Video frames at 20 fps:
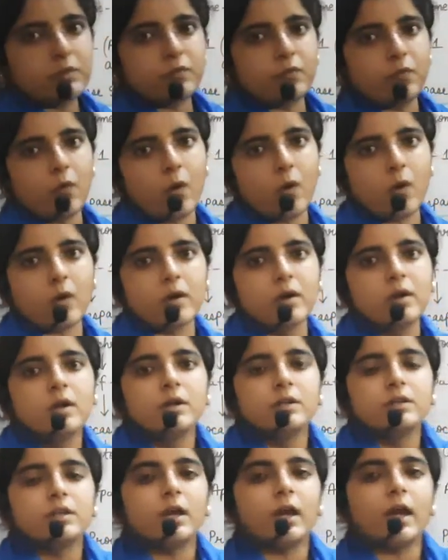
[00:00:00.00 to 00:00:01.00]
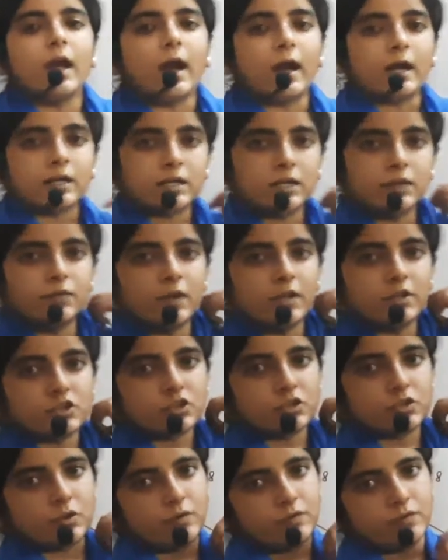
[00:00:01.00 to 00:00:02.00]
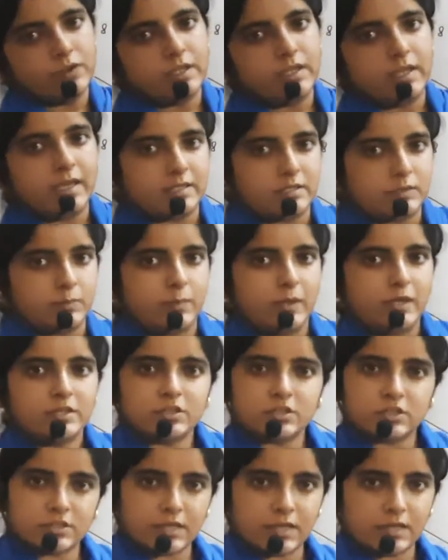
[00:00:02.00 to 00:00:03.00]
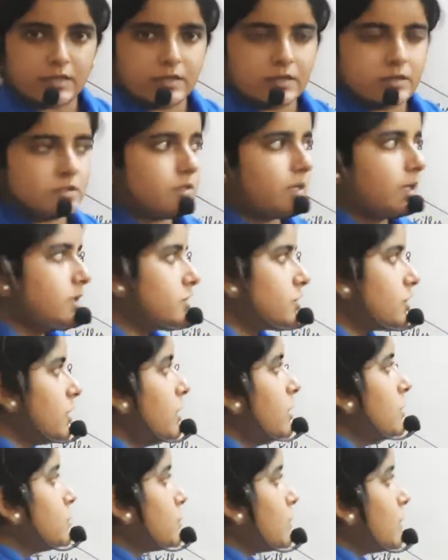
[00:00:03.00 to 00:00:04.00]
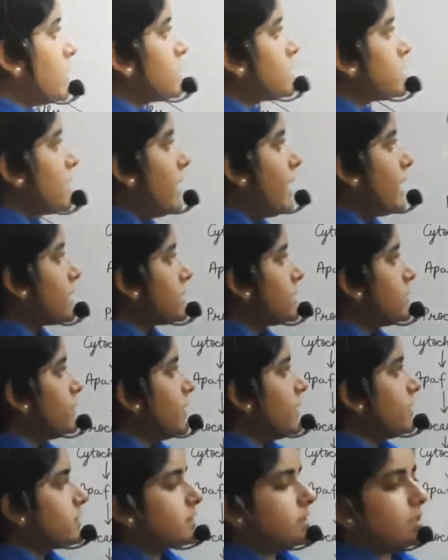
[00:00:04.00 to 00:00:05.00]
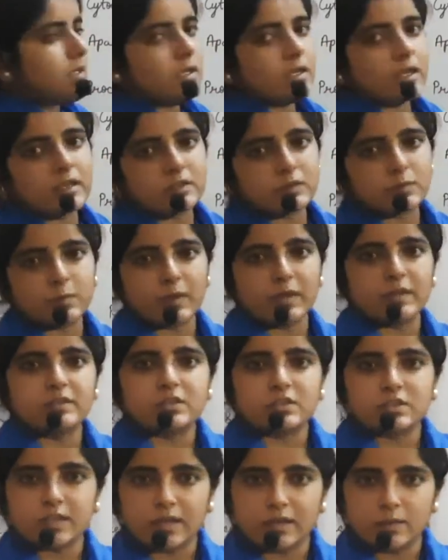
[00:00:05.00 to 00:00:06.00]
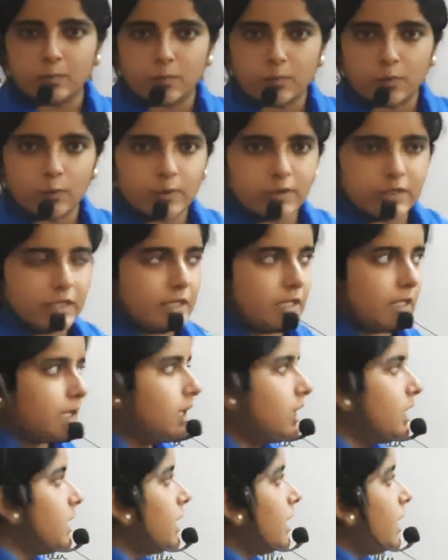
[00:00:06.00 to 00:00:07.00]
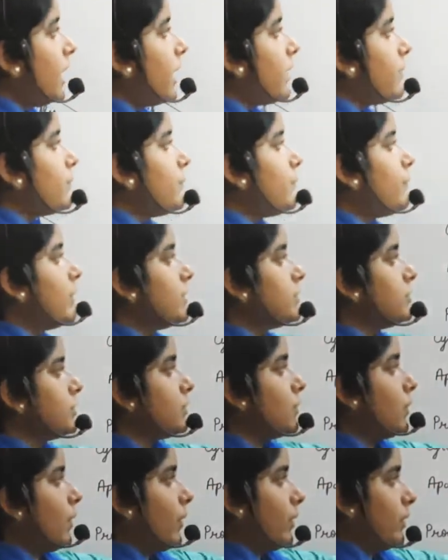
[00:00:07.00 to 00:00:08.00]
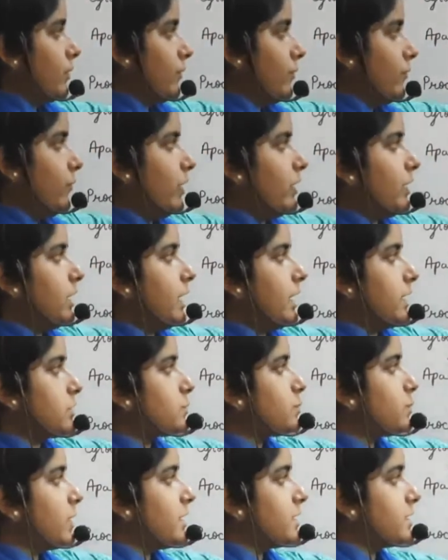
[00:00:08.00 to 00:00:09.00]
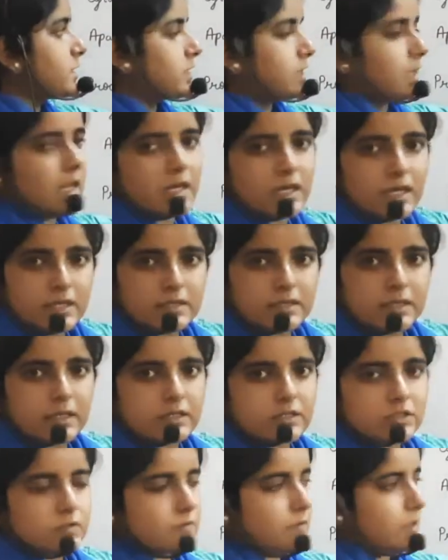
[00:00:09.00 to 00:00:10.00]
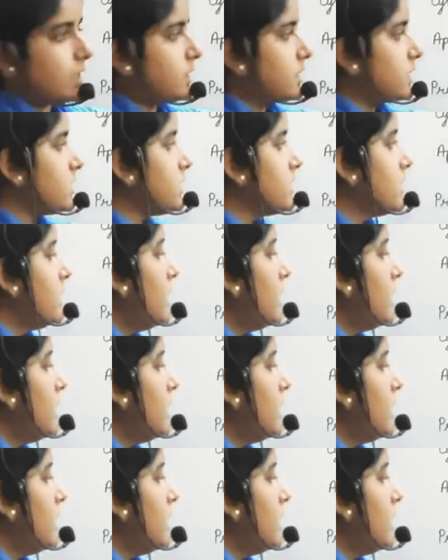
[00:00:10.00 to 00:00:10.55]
for the activation of the caspase 10, right? So it activates the caspase 10 protein. And further on, when caspase 10 is activated,